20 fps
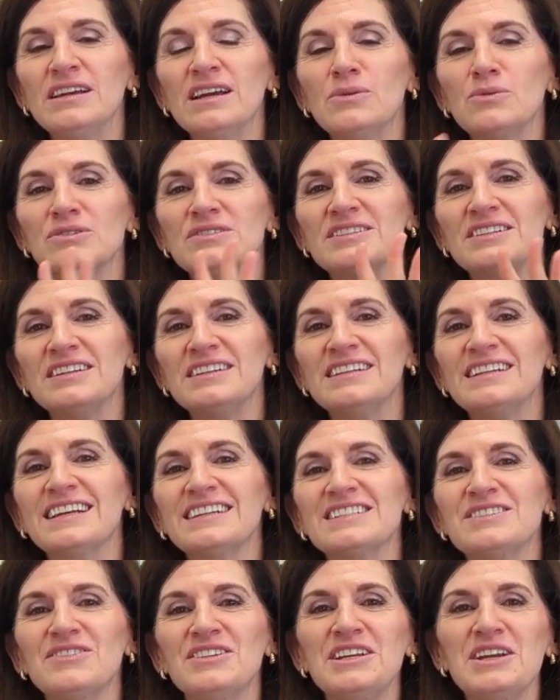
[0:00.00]
and we'll see you in the
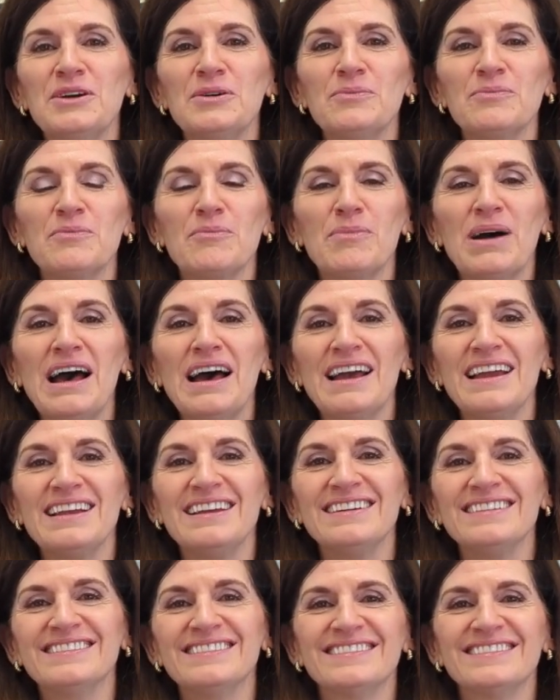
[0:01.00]
next video. Bye.